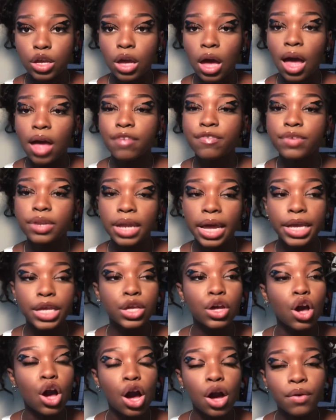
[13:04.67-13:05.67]
I feel like
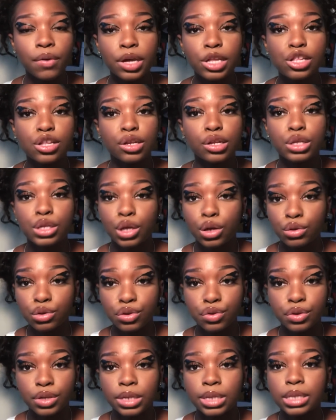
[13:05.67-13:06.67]
y'all already should have
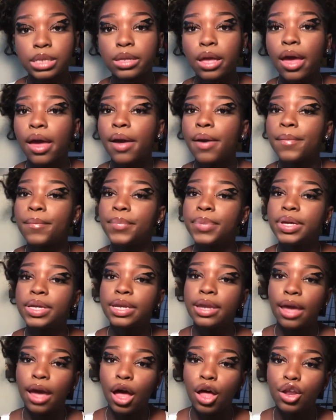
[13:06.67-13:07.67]
told you this,
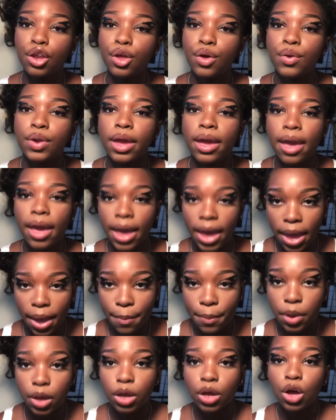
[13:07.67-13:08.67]
but download an
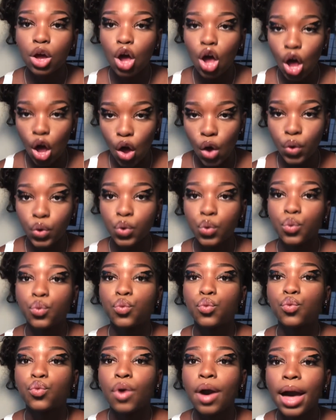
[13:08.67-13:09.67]
app called
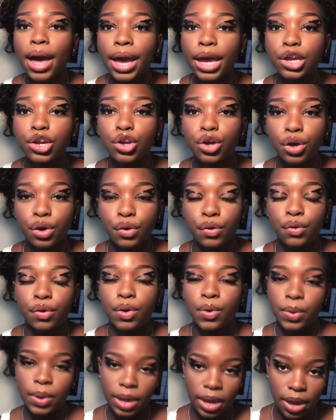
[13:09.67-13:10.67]
Rider,
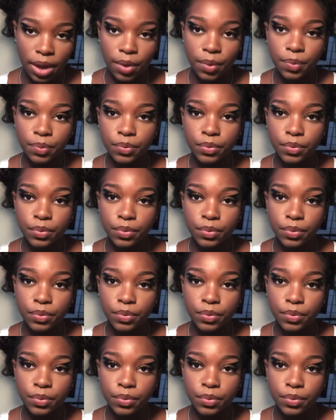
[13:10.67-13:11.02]
okay?